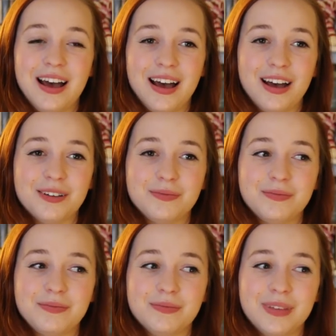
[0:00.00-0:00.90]

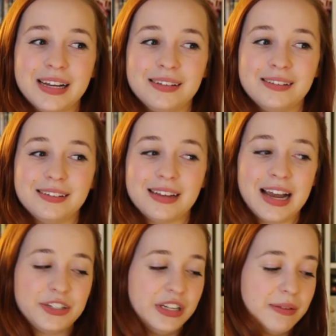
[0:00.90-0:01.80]
And
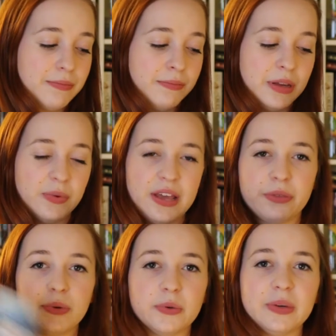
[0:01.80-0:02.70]
actually, midway
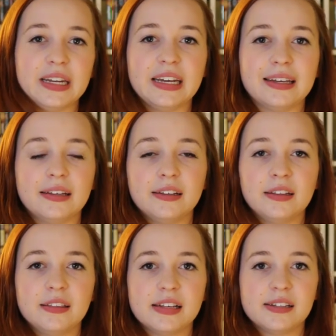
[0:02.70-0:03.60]
through reading
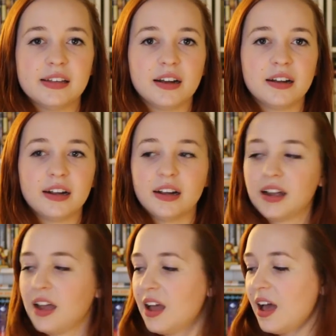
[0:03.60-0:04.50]
this sucker,
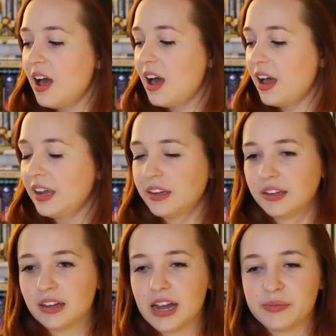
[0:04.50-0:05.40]

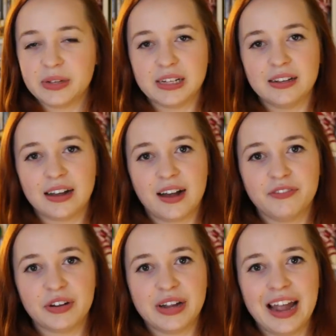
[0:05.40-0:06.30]
I got
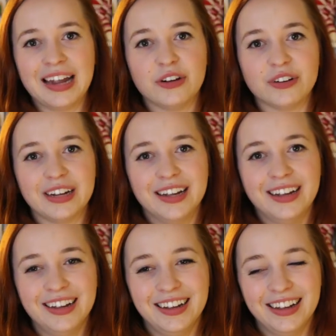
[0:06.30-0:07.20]
very angry.
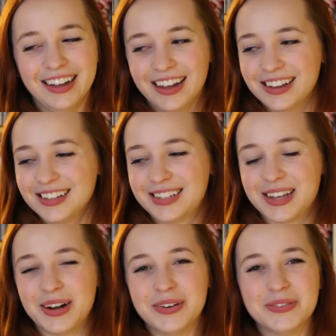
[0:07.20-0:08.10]

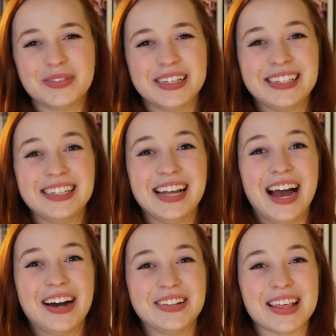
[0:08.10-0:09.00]
So we'll see
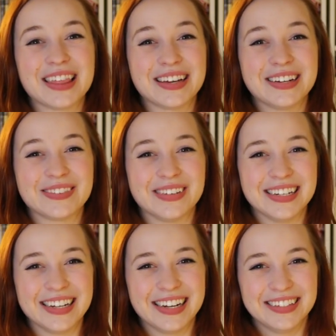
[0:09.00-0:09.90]
how the third
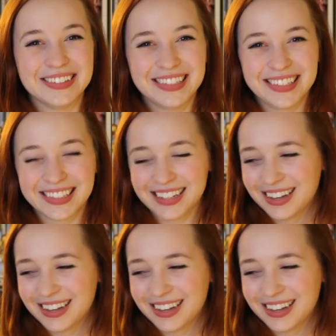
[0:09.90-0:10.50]
one goes.